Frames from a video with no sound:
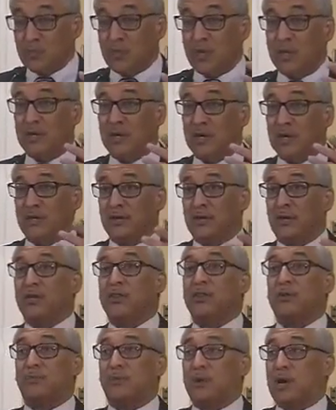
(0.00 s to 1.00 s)
Now, there are
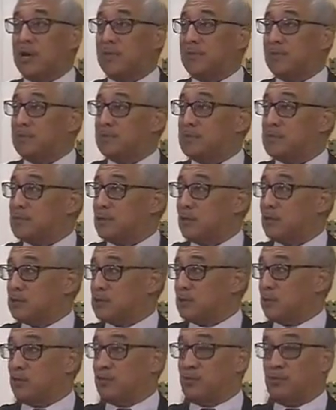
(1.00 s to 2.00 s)
other problems.
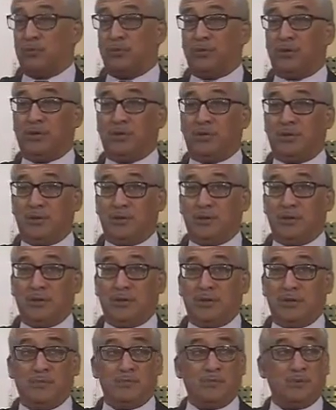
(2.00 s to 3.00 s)
So
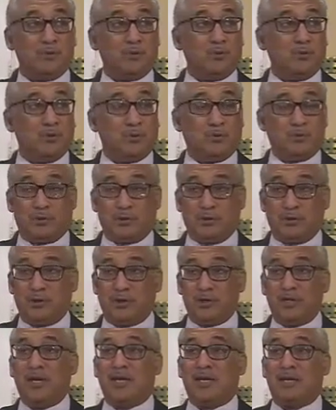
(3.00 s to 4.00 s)
the
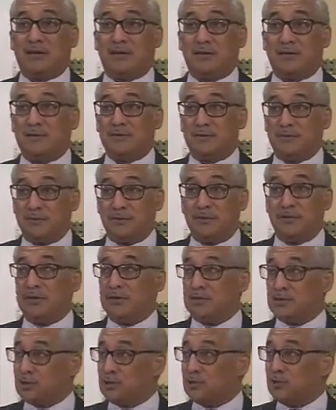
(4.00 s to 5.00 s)
net
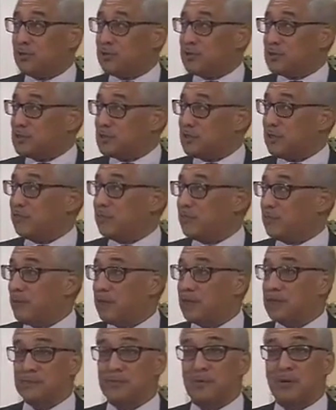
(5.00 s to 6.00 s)
insurance,
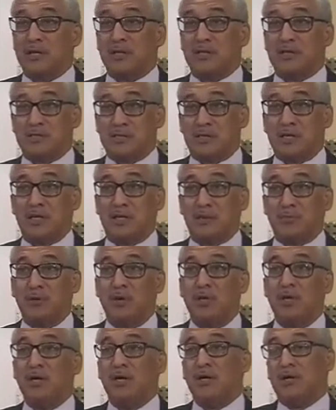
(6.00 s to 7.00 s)
everybody's paying the same.
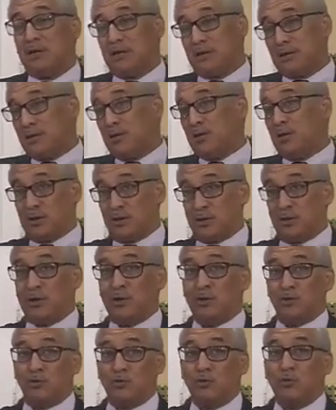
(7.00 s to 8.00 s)
You got a
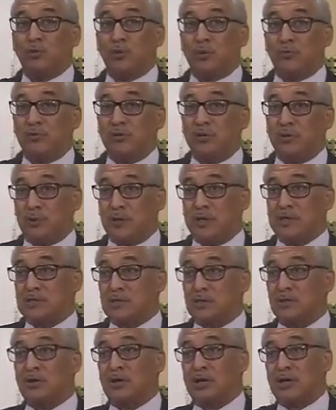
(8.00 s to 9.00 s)
little group over here pays a
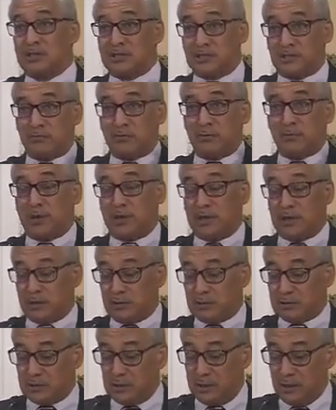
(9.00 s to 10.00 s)
little less, everybody
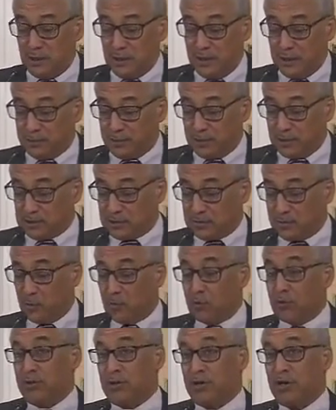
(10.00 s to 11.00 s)
else pays
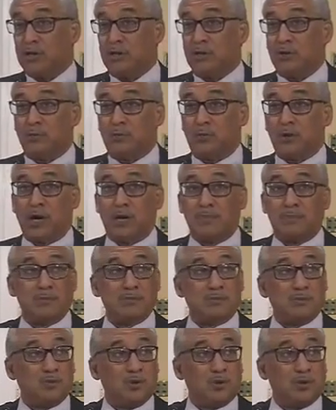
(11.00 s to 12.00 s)
more. There are other little
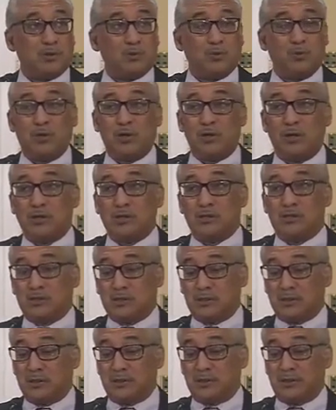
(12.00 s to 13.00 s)
problems with it. One is
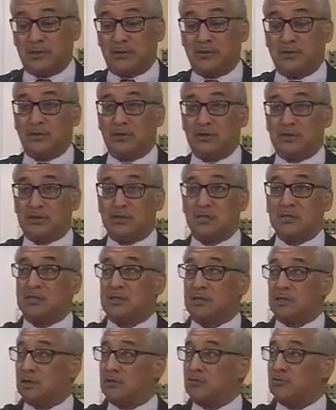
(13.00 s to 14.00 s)
they're
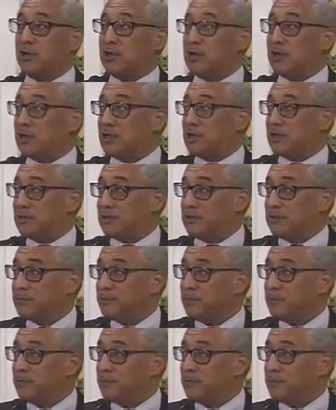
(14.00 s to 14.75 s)
essentially unregulated.